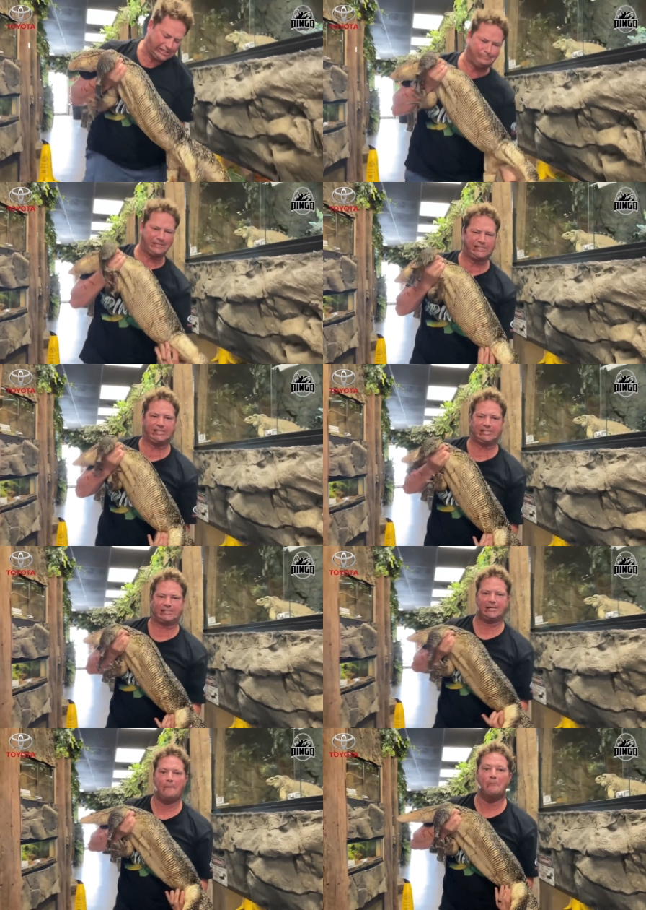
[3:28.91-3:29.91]
how big he is!
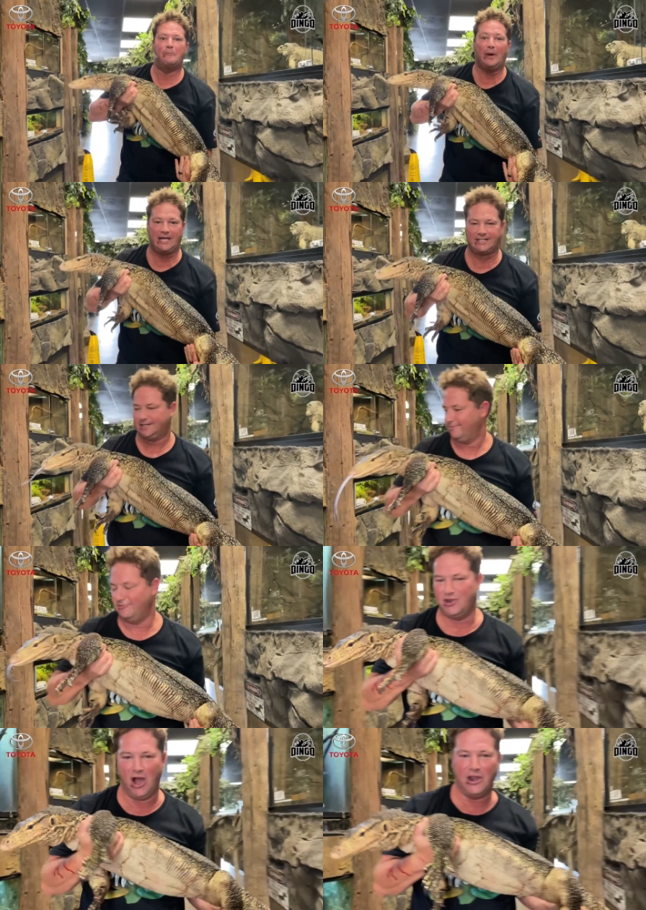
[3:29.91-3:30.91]
But,
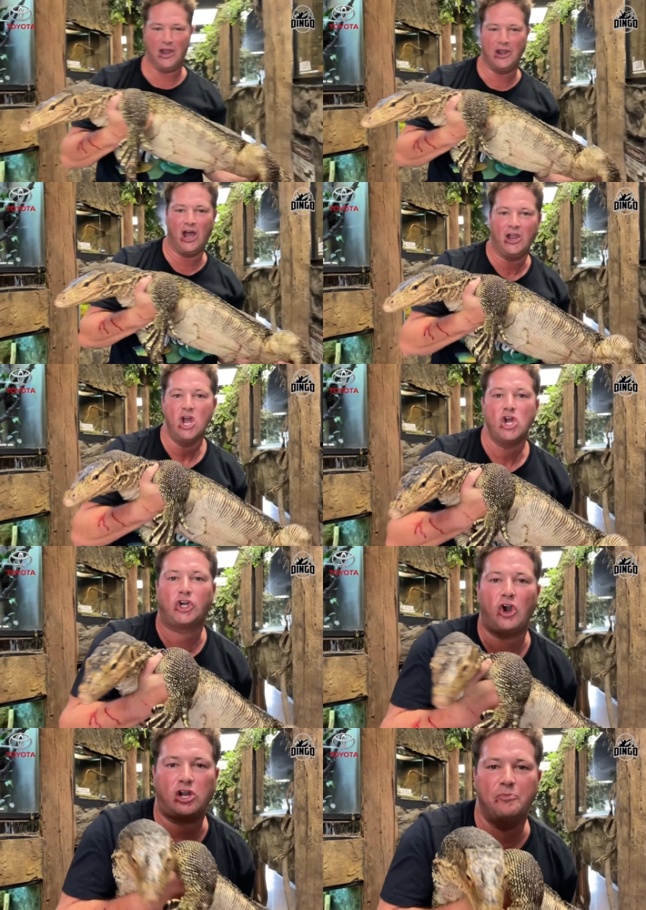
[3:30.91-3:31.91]
no, no, no,
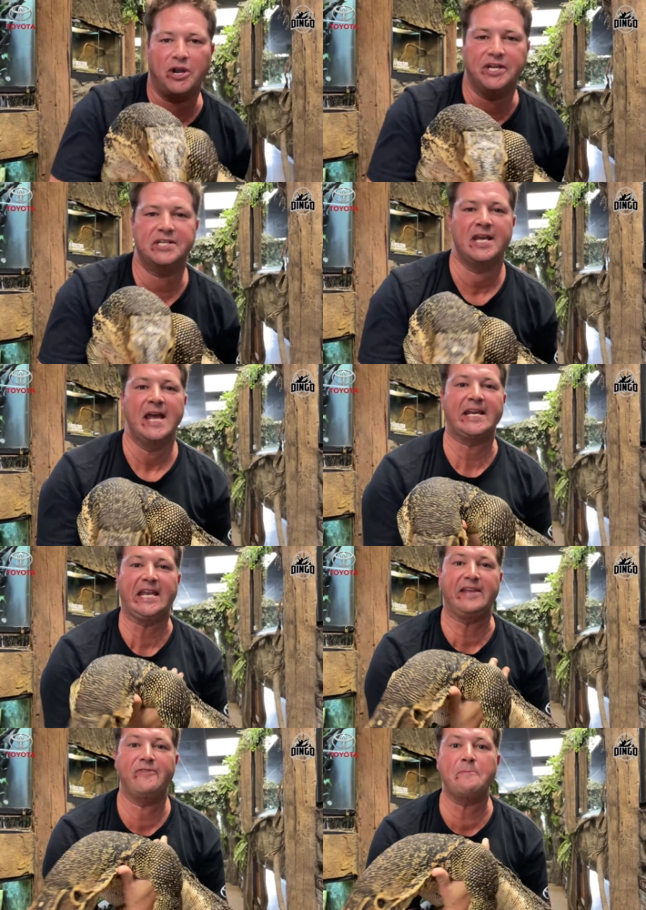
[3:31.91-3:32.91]
croc monitors get even